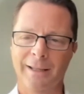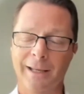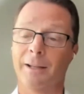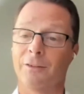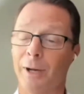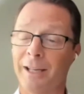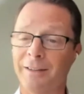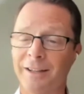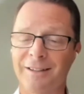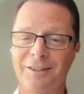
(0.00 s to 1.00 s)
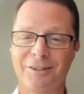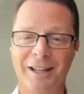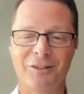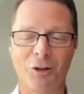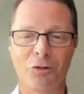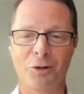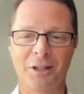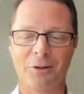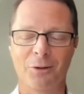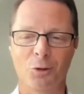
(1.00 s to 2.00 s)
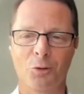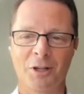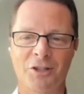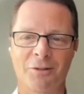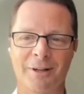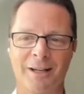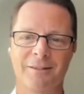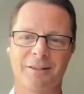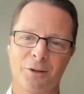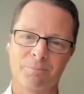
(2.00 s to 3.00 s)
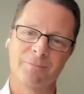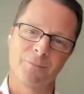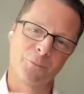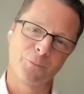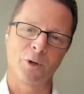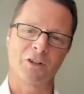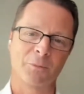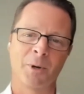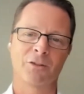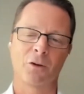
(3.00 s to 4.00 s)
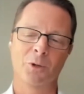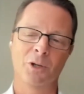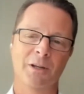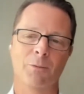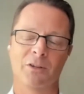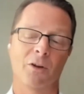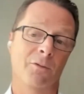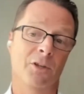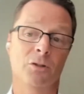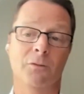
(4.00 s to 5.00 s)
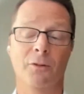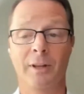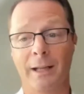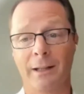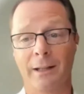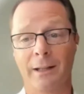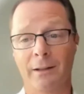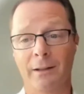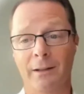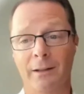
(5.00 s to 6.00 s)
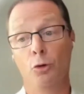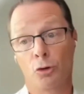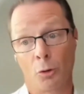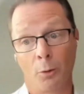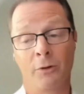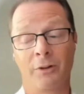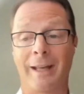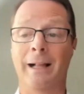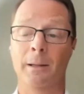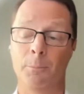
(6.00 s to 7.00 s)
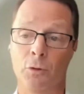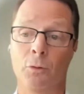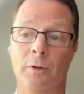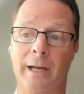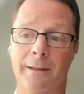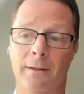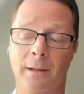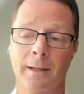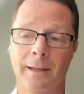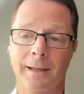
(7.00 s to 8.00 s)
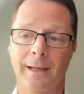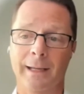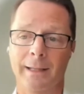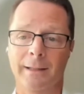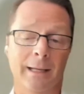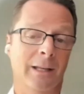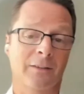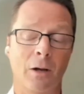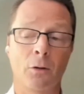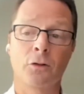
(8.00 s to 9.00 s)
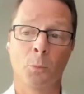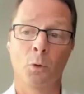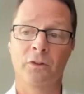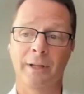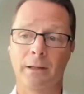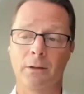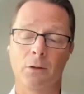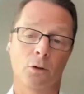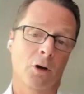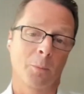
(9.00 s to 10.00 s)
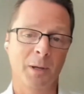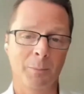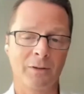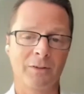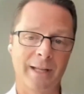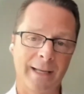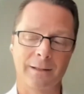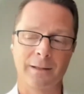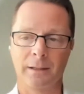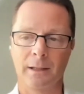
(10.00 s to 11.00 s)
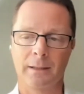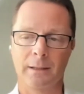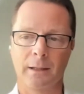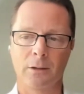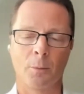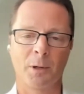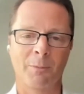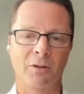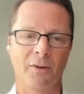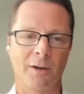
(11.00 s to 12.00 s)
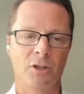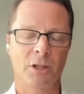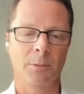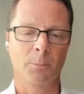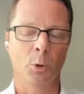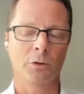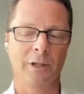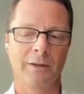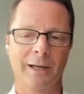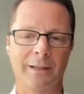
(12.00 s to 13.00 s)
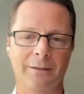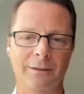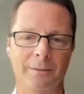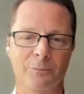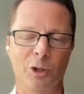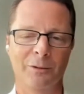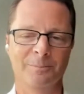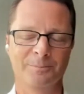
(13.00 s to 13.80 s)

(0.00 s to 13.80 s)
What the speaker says: I guess that's answering your question around what's smart community, what's our vision for that, how neutrals help to do that, and I guess how small cell complements that and complements 5G and important in that, Tom.